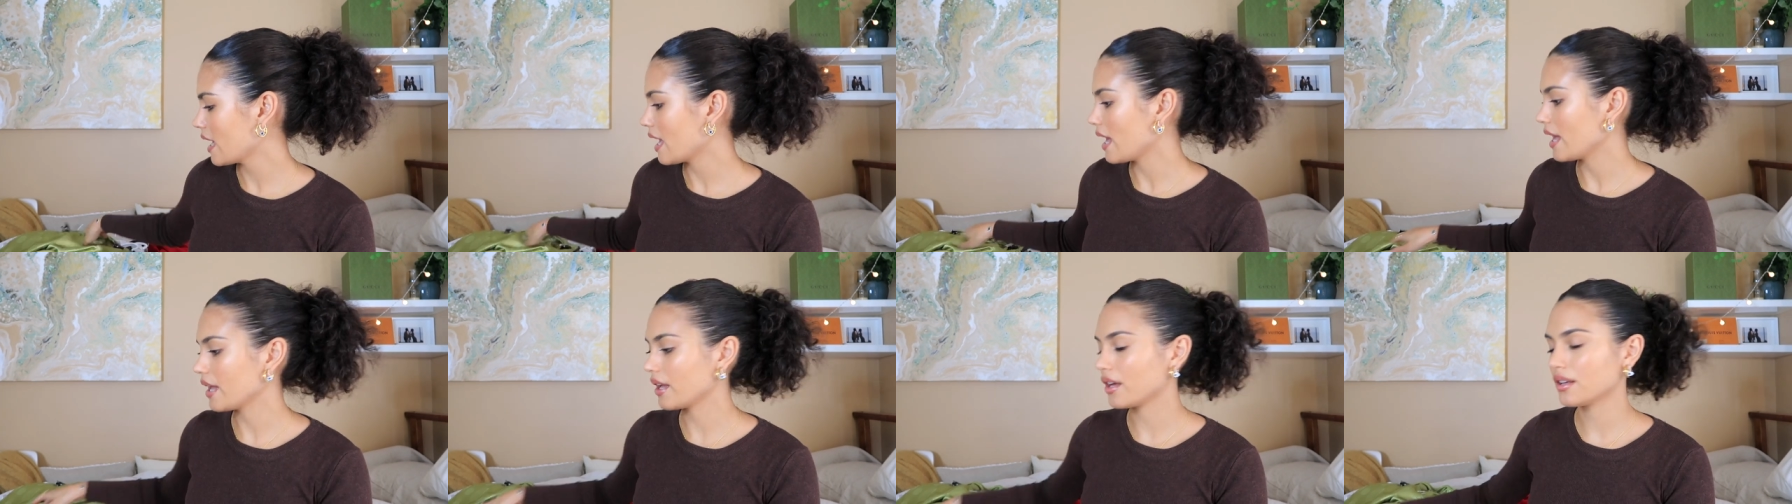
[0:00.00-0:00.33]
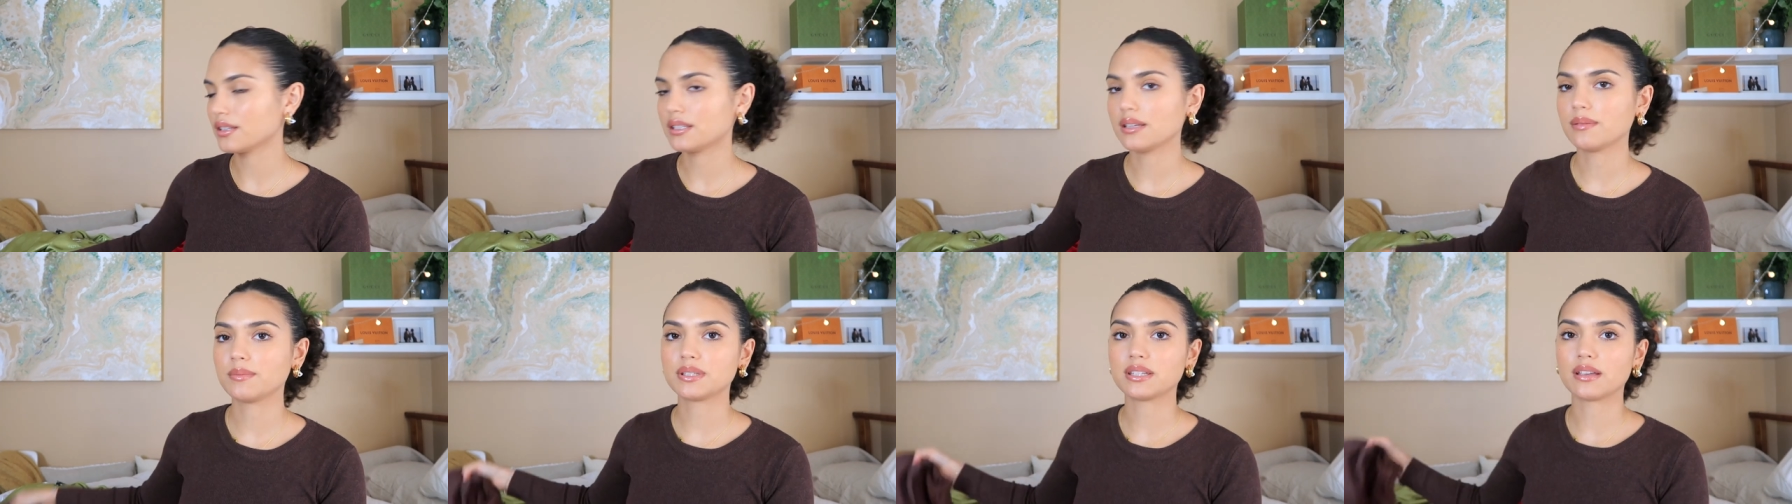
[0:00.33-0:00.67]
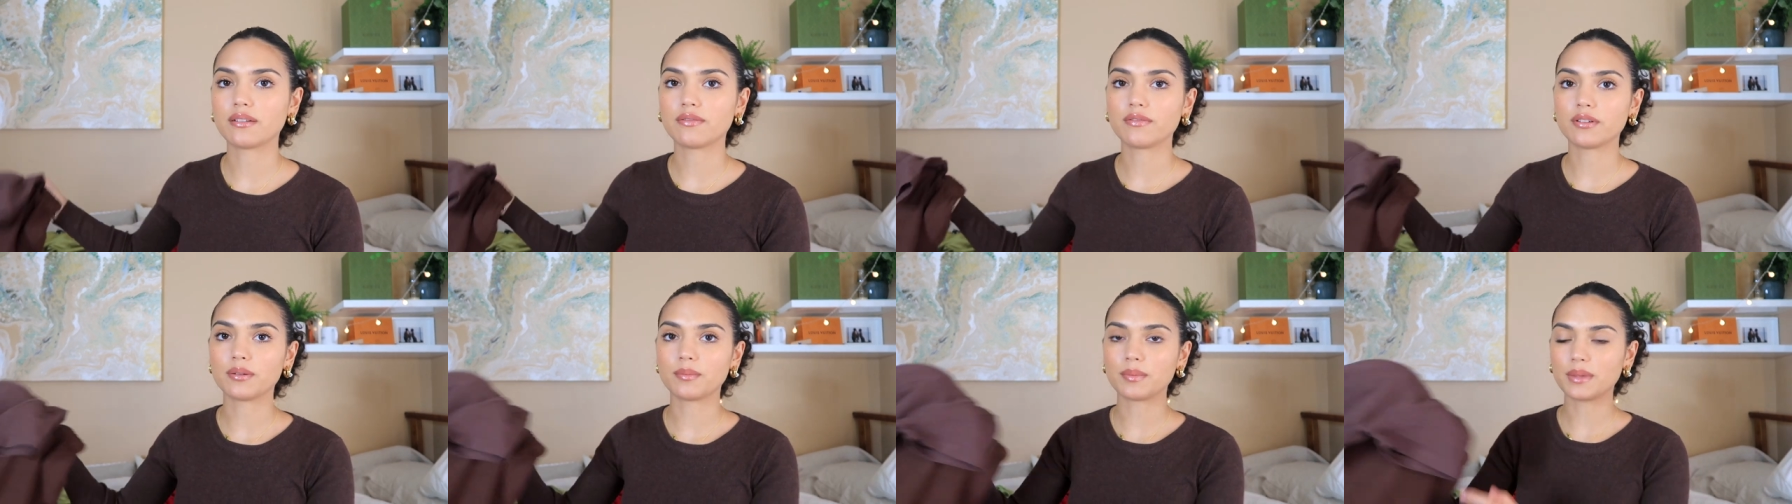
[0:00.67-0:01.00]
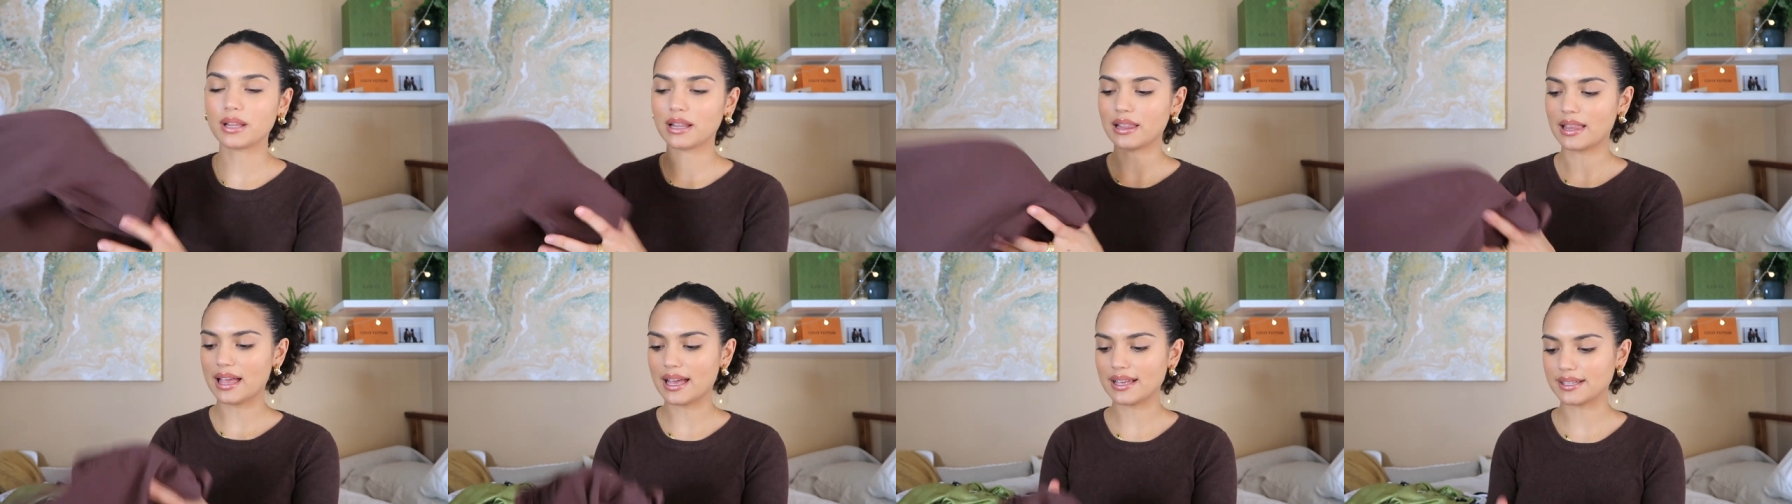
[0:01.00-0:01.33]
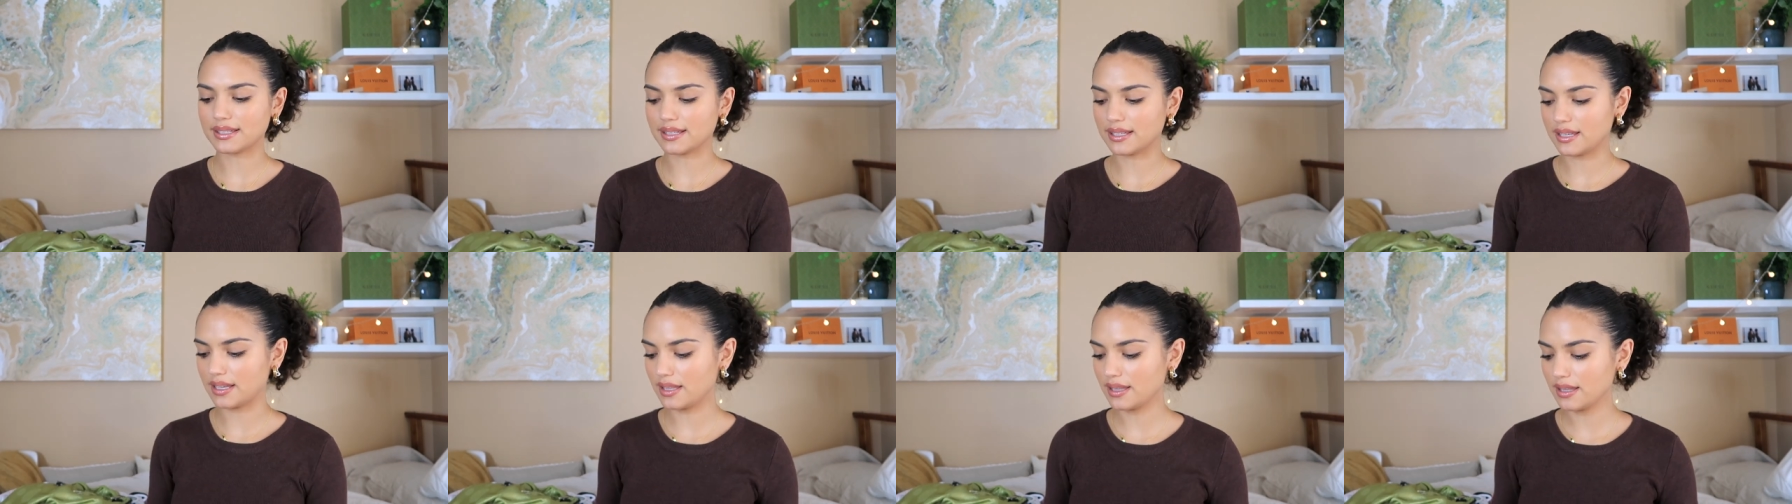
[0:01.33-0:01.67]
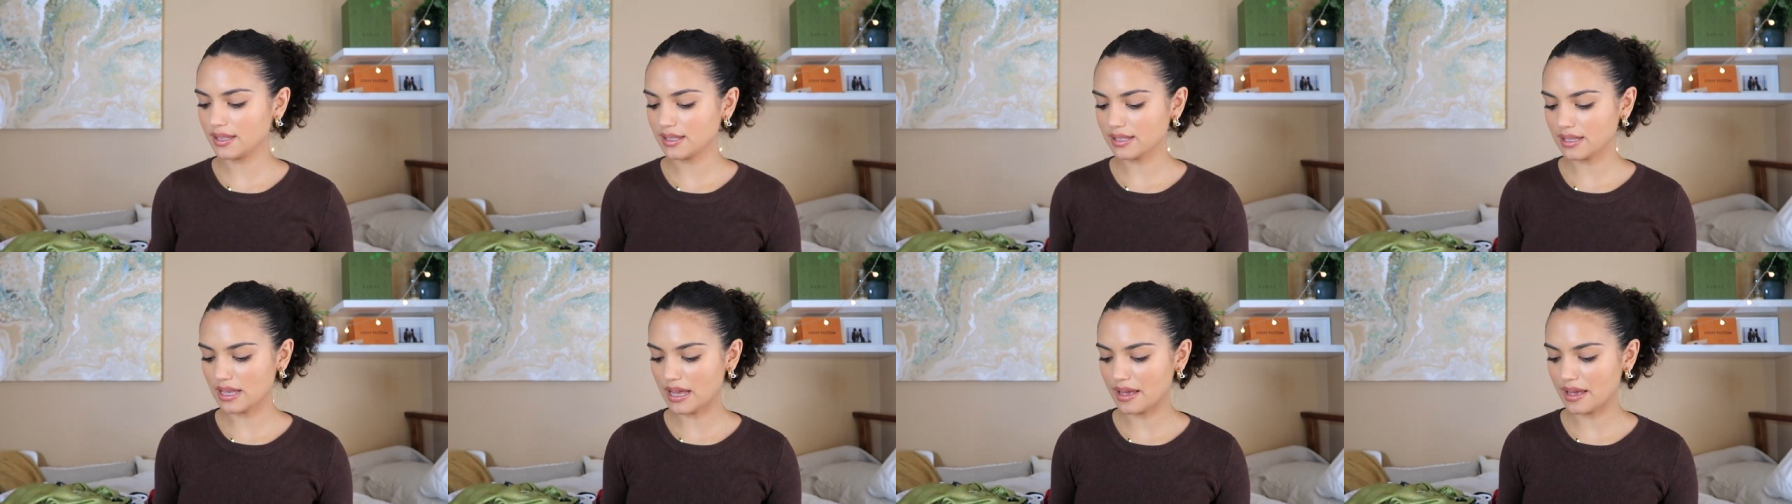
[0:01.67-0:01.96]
I got some stuff from Glassons.